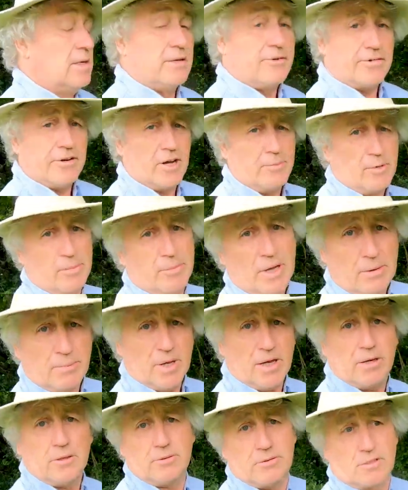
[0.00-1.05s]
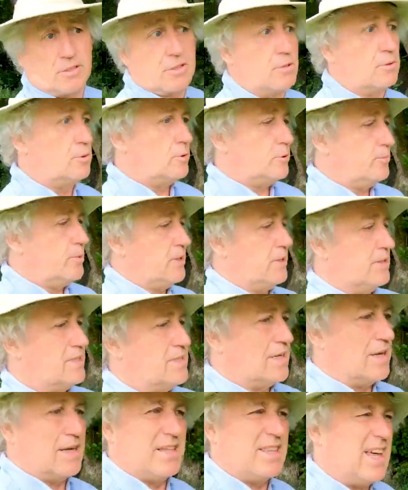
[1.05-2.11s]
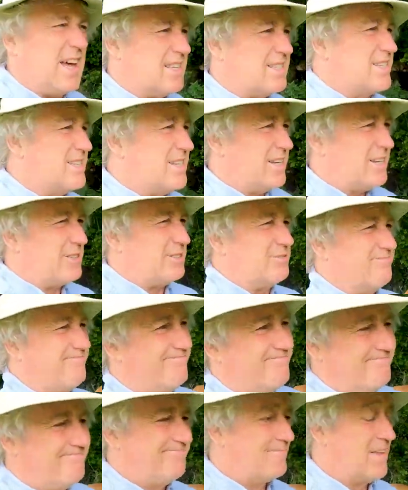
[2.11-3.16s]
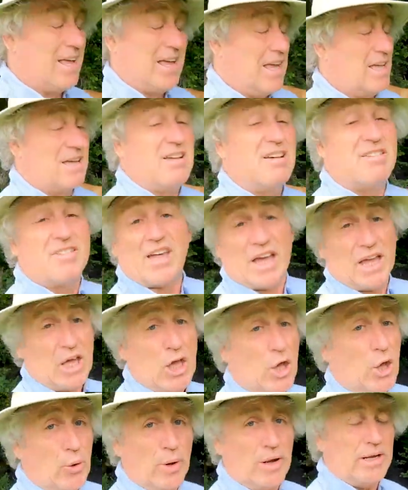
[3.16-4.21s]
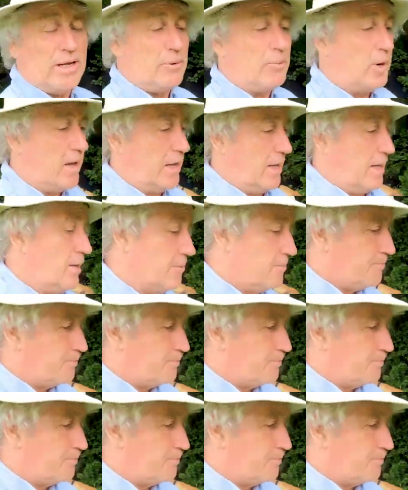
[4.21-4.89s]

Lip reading: Farmer may be old school, but that's still thank you anyway.